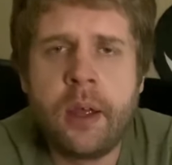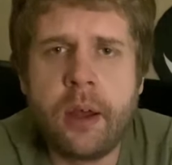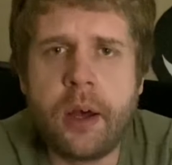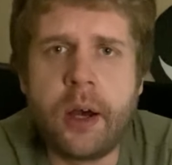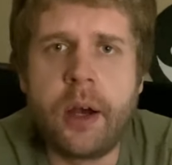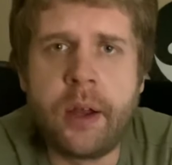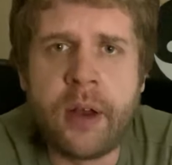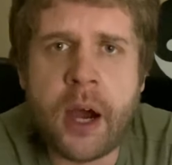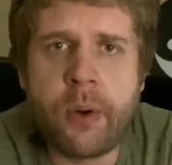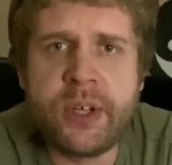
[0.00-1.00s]
and
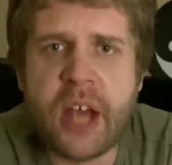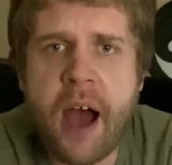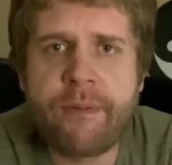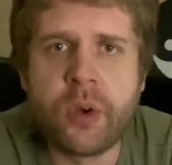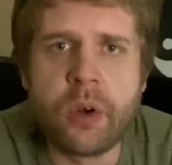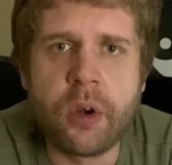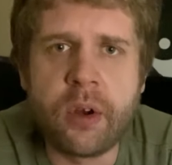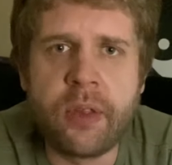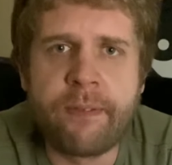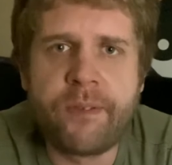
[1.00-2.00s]
now he's after her
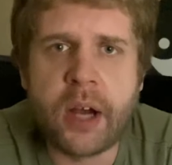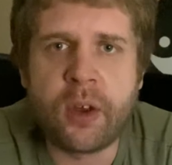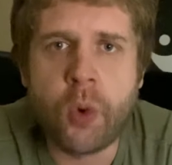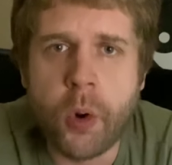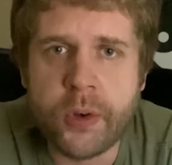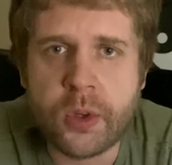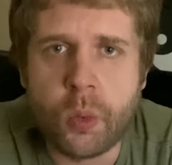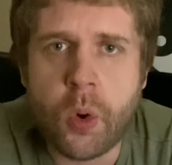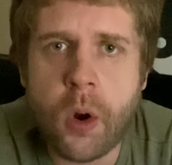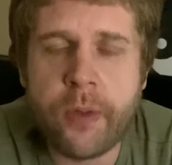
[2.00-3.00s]
in the fucking horrors of
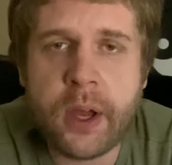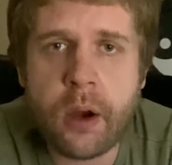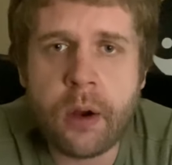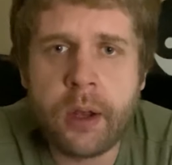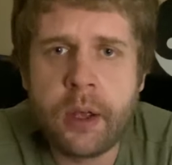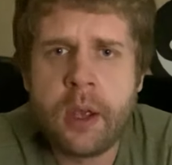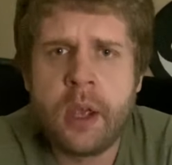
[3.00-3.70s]
war there.